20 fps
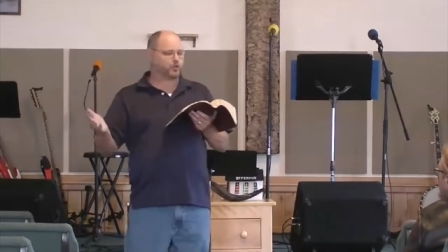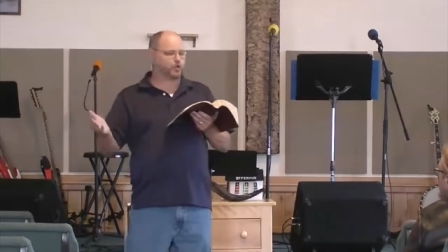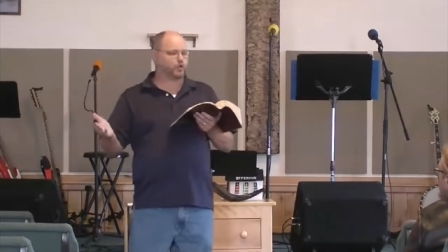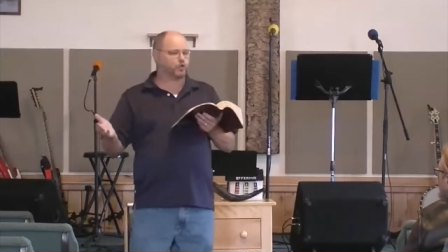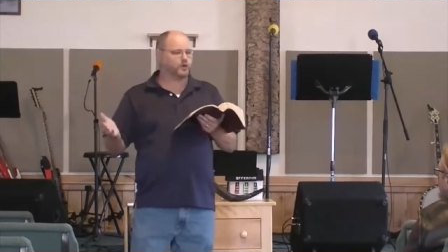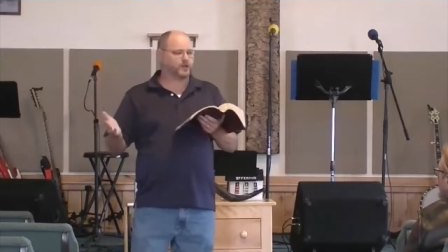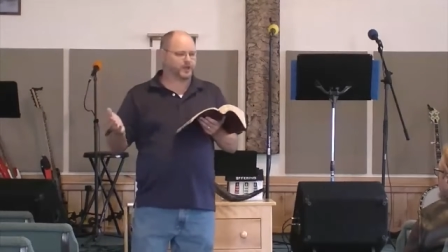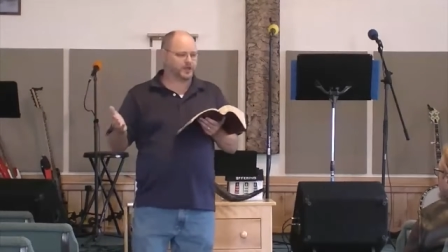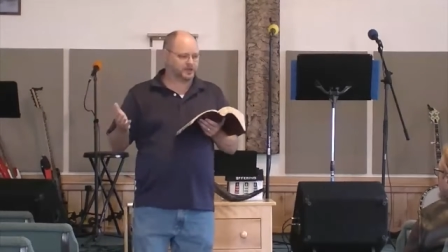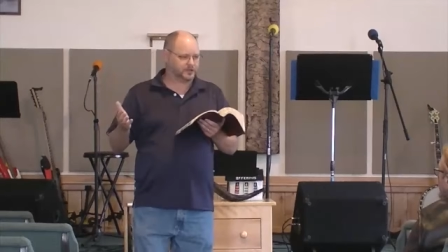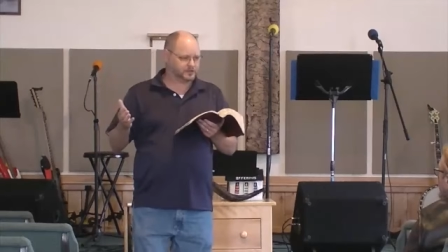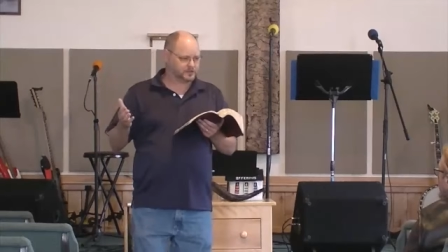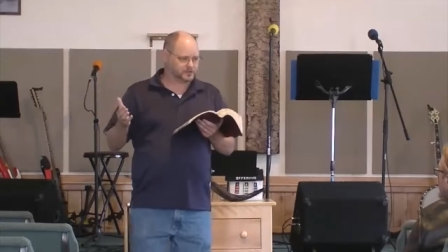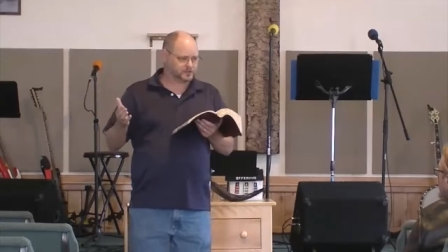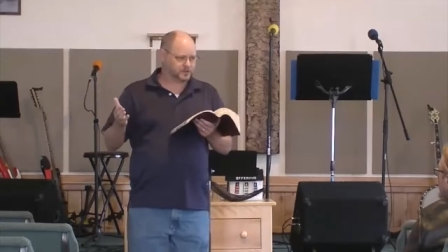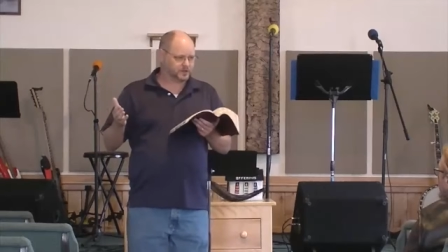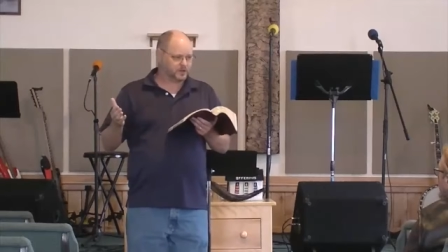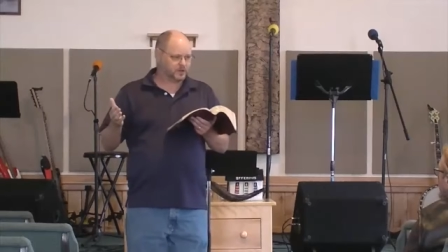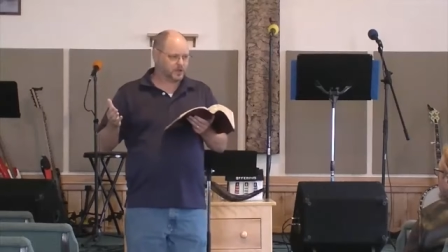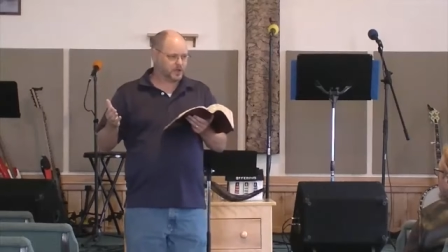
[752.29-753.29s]

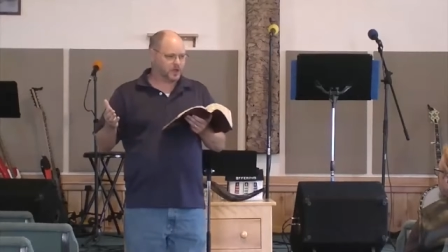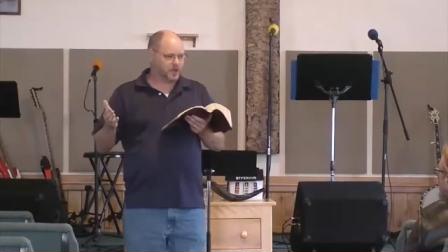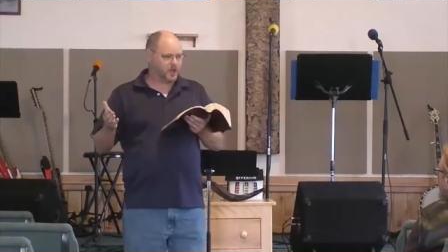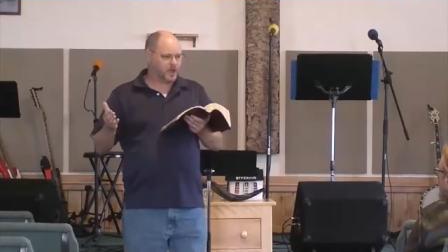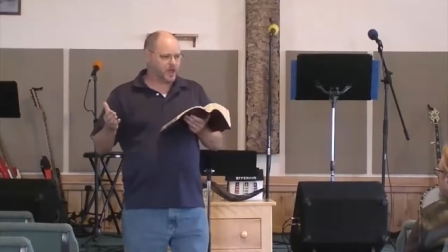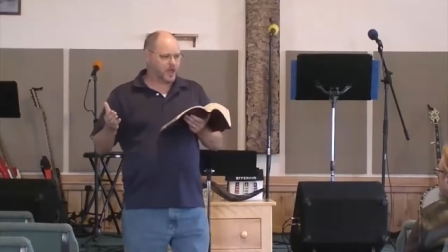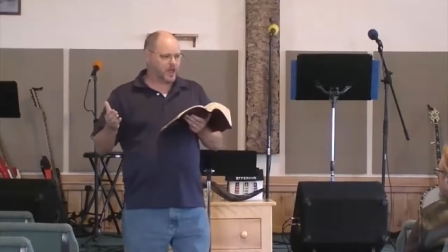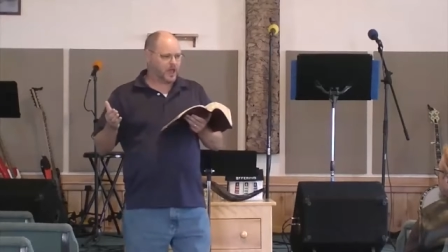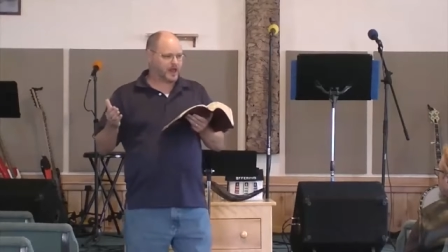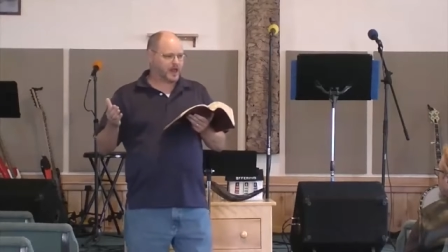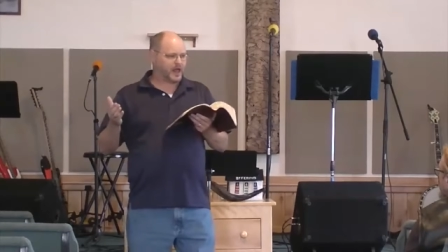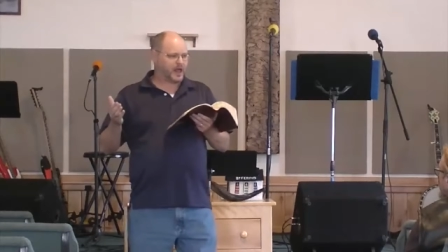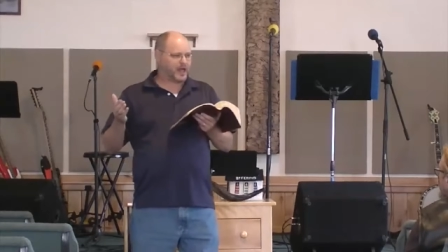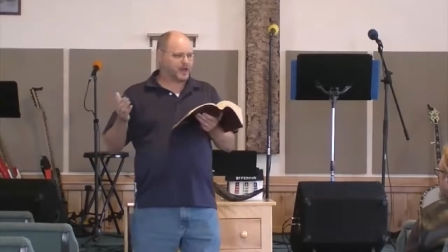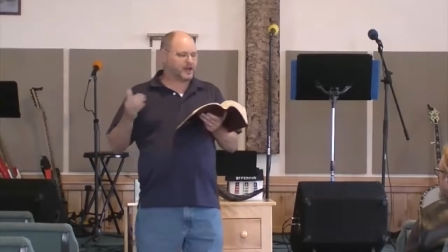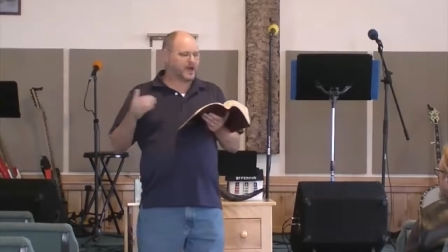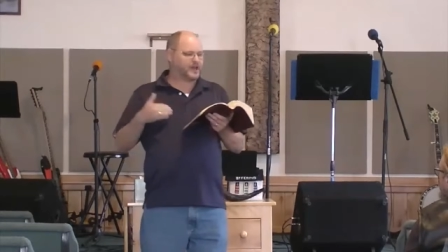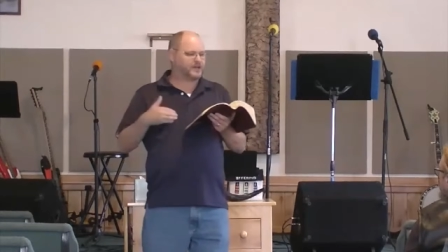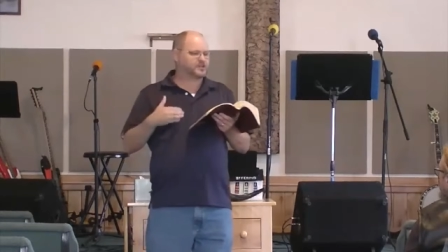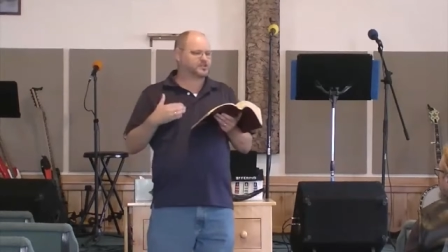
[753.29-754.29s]
rulings, and,
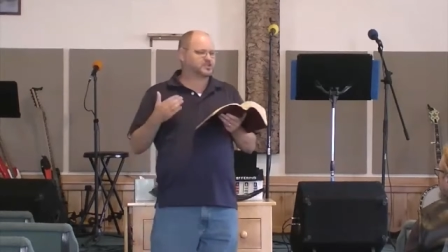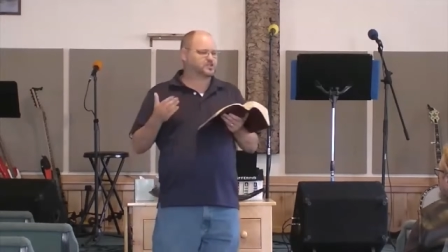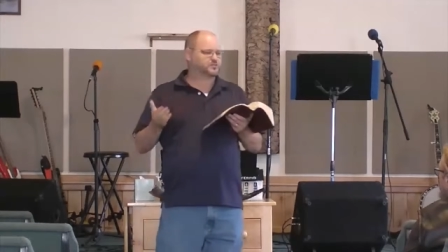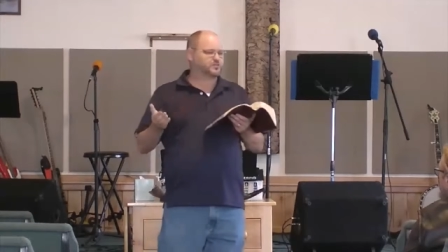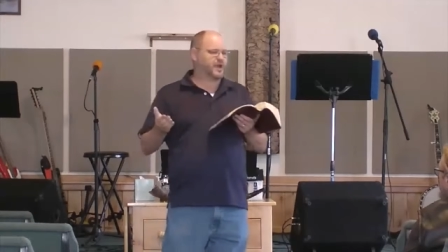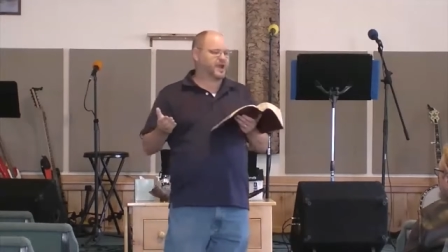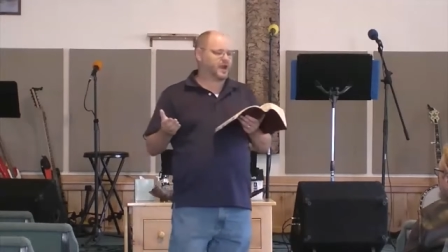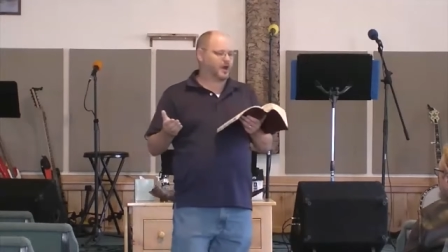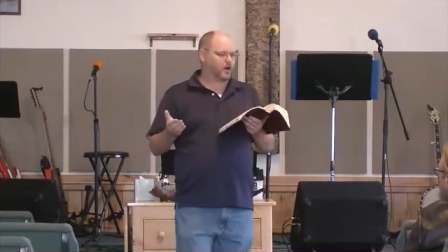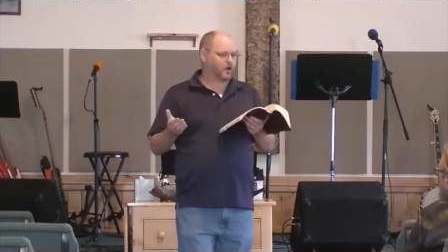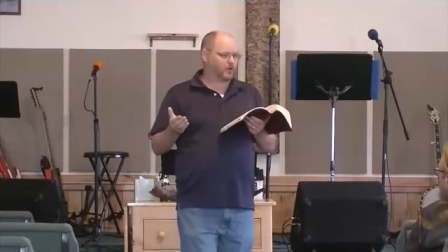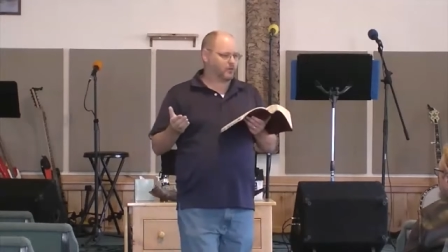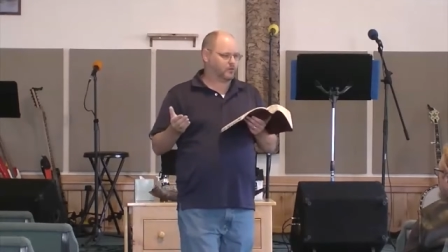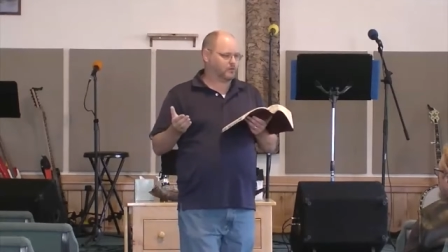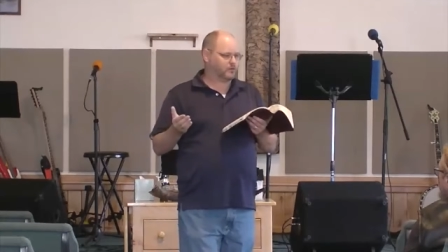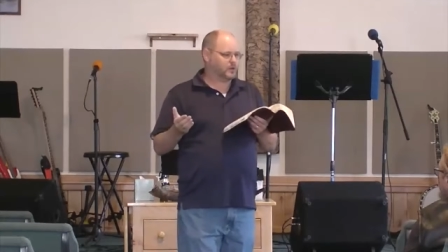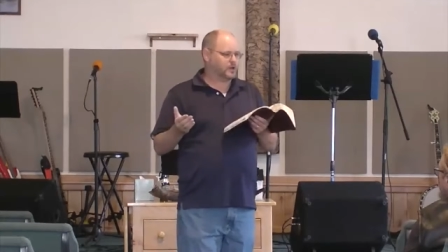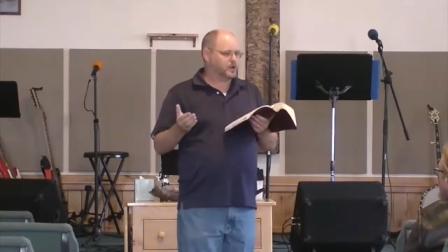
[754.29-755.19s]
and I despair.